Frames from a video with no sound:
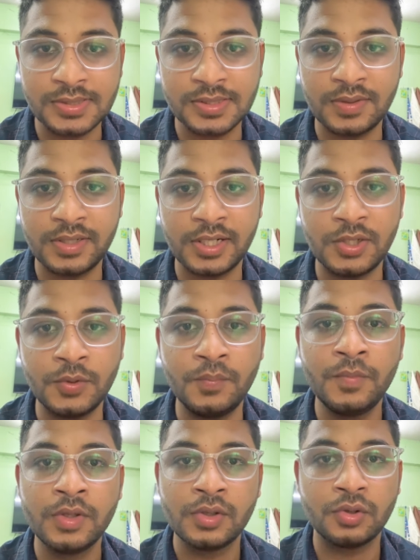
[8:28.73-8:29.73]
He will tell you,
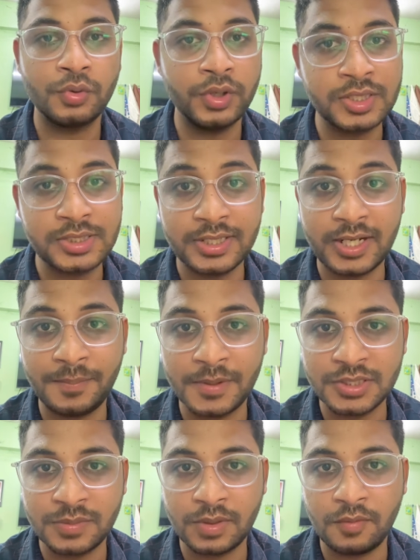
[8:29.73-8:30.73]
go and see that
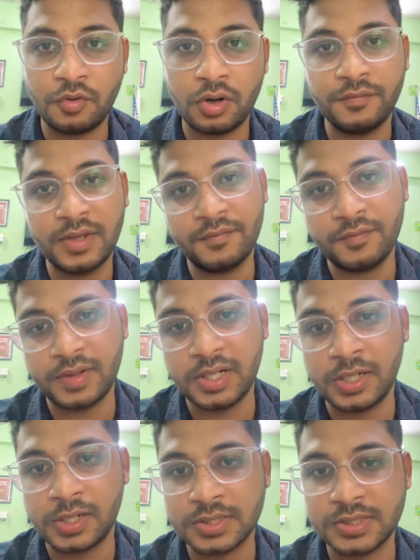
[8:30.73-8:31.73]
patient in my ward, we have a very
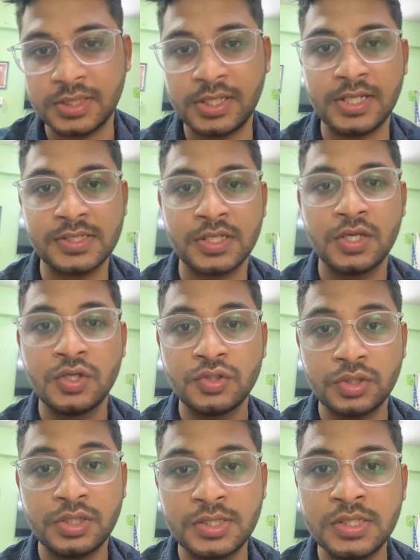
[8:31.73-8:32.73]
interesting case.
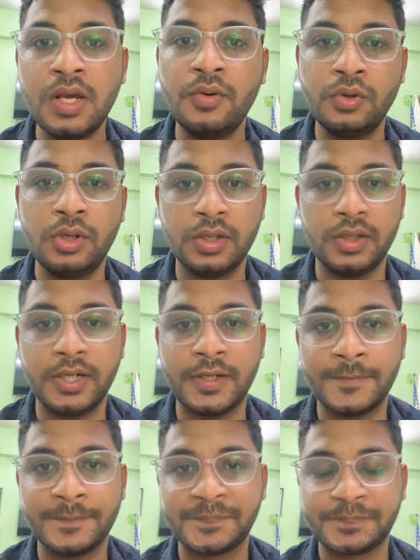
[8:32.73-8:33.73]
So this is how you learn it.
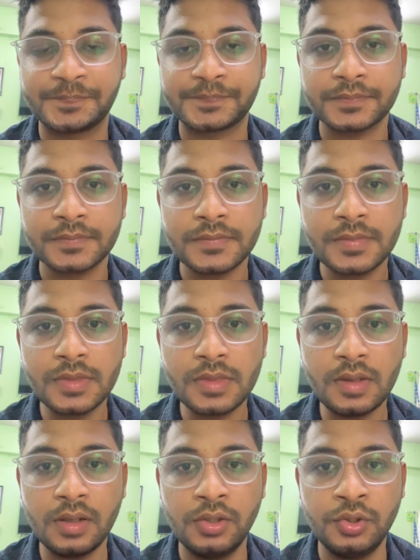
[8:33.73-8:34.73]

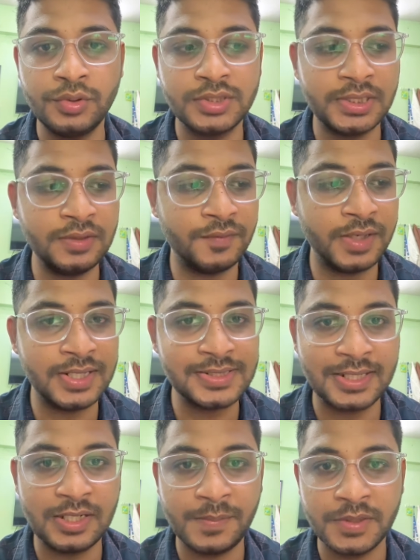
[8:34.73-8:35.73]
You see one
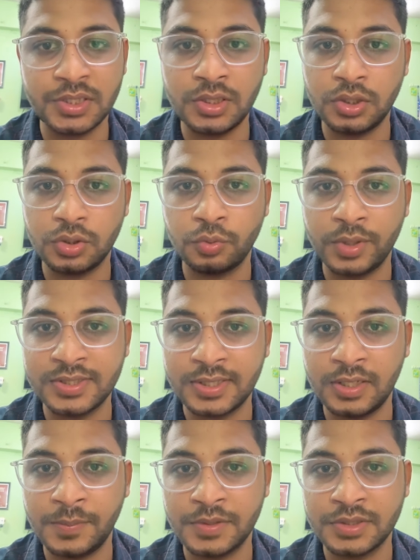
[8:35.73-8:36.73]
SLE patient, 2
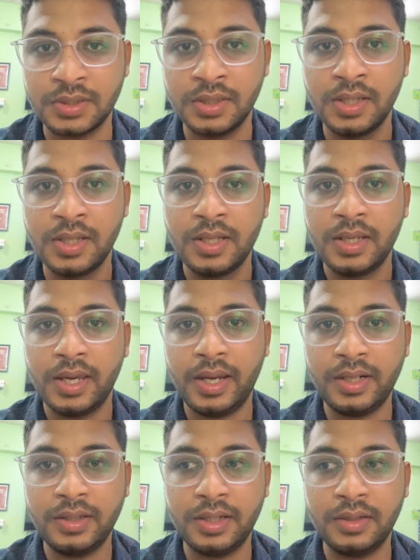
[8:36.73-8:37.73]
SLE patient,
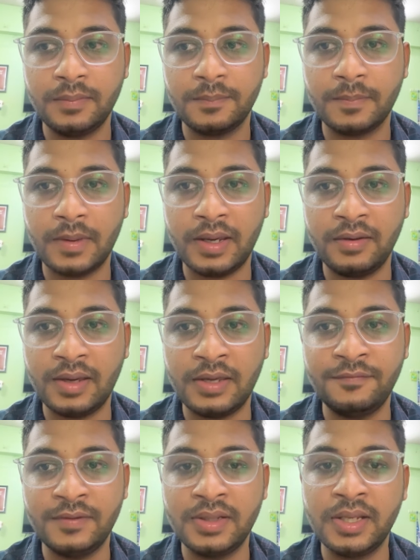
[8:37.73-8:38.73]
and then I
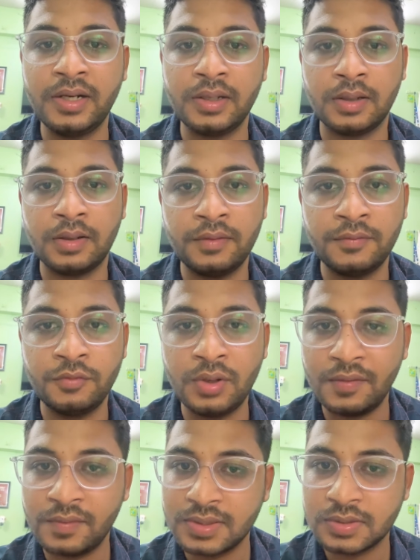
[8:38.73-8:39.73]
feel that if you
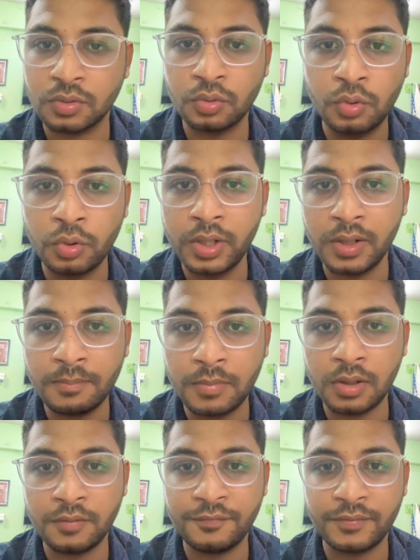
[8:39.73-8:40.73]
have a good number
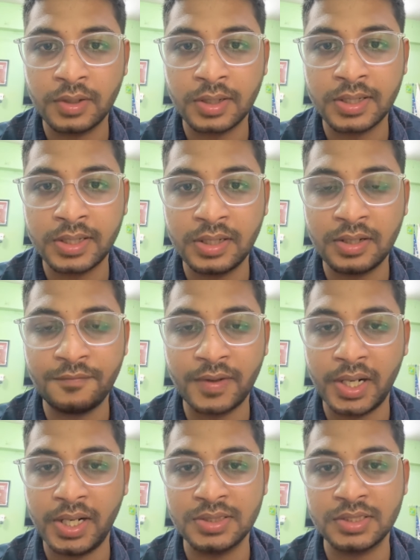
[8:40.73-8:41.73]
of clinical
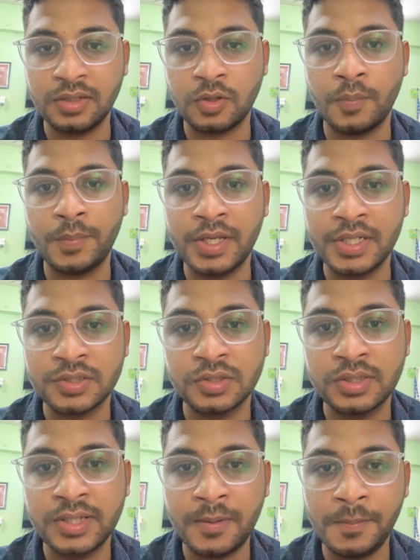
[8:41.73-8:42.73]
findings and complications
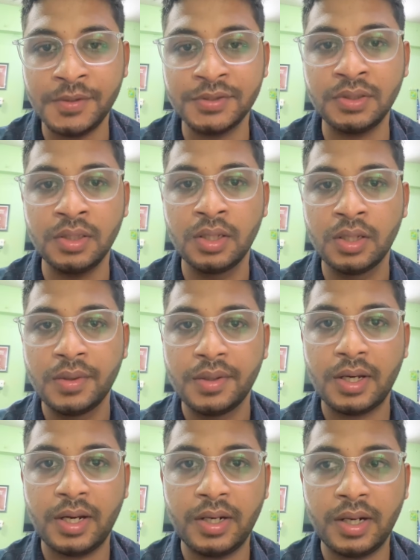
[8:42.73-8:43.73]
in that patient,
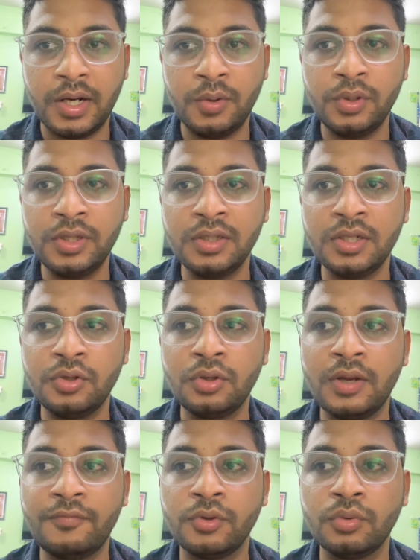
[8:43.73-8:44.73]
I don't think that you'll
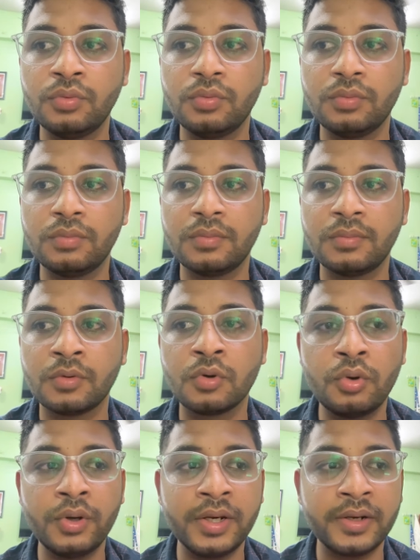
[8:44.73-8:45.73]
have to
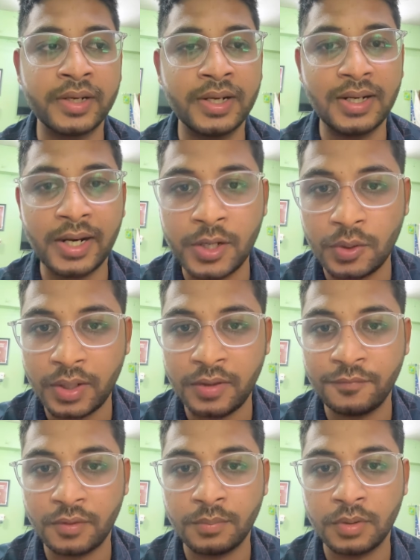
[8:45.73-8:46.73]
go and read line to line
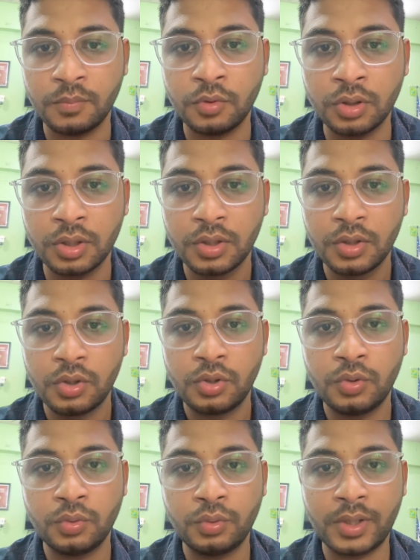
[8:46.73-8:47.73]
from a book
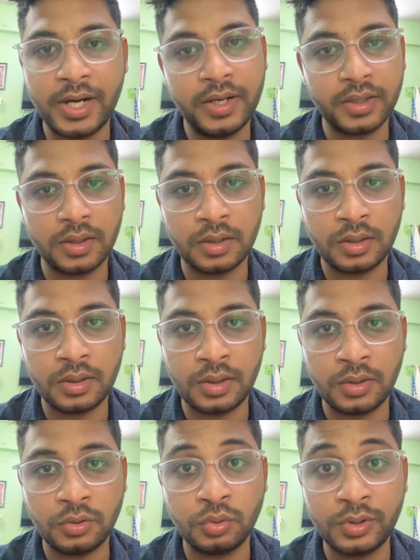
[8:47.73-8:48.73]
to write
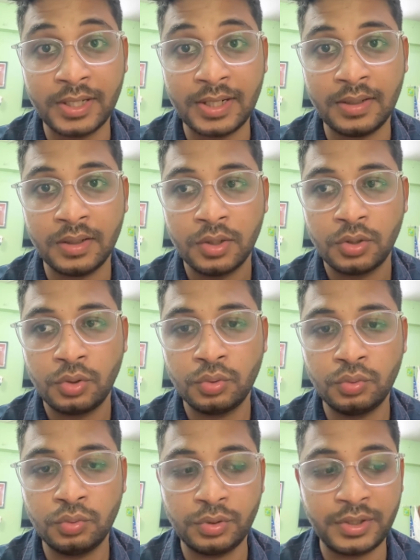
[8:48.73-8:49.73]

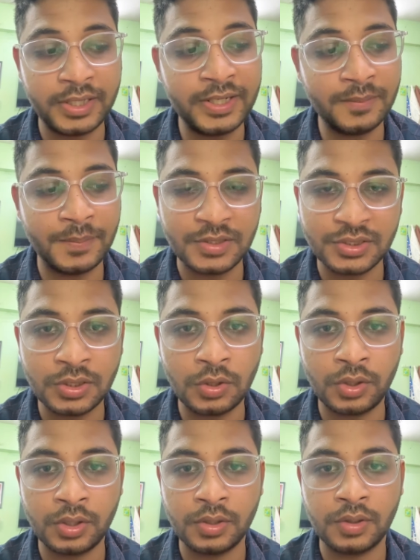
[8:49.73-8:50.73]
to treat a patient
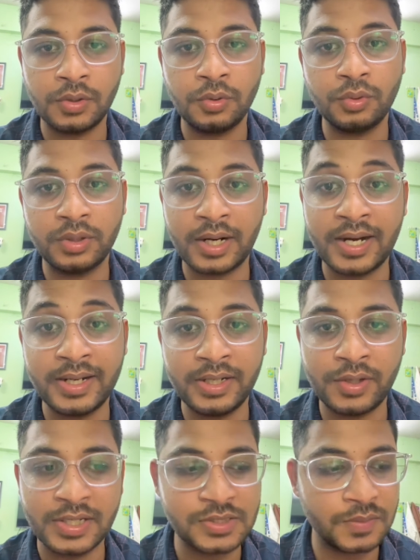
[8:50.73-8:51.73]
or to write in your
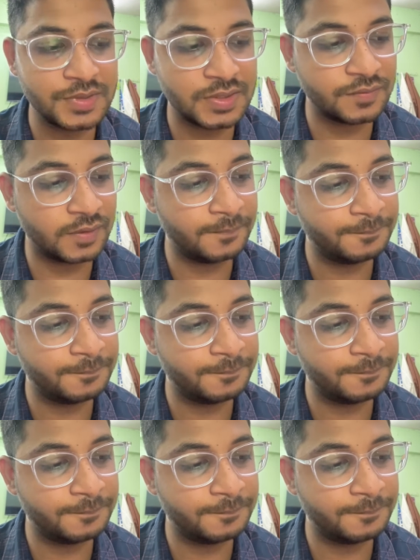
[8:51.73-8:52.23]
exams as well.